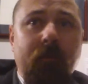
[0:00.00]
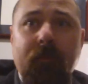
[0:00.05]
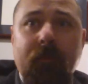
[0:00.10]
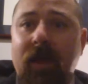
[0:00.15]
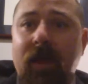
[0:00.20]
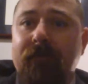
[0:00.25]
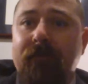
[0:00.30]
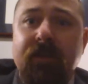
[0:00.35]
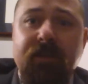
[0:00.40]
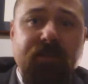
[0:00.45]

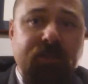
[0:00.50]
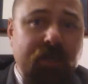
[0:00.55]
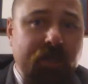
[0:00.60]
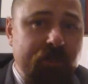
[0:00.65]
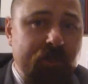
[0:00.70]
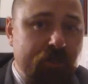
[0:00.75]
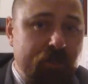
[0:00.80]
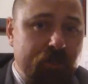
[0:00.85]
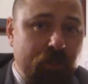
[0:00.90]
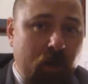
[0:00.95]
Have they
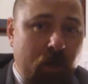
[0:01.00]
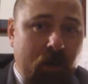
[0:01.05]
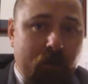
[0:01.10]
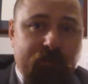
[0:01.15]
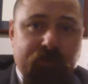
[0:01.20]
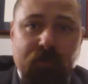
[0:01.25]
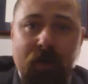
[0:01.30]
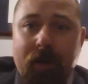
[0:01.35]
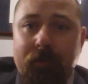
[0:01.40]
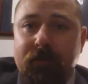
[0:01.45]
changed
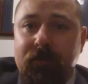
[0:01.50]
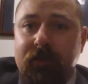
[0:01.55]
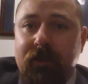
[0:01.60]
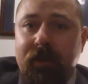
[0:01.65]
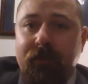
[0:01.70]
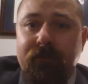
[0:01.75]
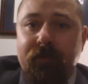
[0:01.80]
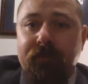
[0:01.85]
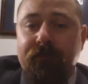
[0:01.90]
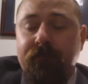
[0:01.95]
jobs rapidly?
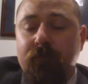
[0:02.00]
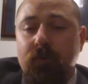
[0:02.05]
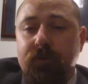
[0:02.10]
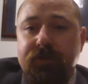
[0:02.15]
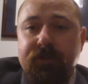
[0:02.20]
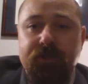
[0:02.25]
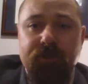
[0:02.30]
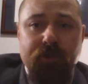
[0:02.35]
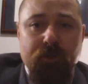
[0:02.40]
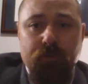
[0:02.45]
Have they
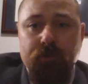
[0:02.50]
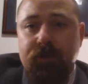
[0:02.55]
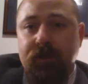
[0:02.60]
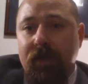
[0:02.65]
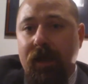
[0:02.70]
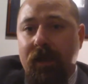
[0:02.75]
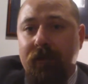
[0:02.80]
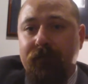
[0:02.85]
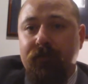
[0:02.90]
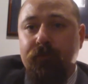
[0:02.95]
forced the children
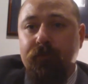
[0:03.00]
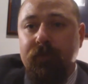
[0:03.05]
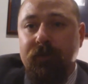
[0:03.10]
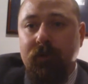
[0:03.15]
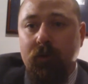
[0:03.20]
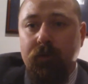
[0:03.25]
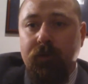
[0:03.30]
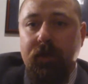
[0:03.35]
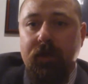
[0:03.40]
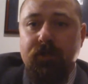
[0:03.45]
to have to
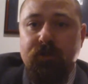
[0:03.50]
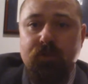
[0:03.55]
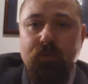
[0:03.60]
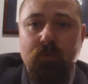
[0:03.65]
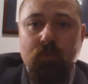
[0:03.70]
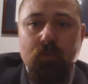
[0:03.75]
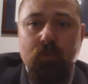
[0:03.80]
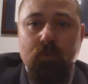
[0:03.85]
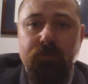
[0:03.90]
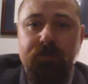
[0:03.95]
relocate
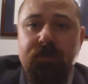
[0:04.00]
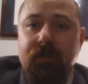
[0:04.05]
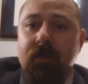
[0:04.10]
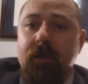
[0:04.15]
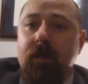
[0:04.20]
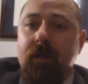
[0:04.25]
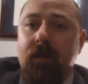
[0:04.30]
schools?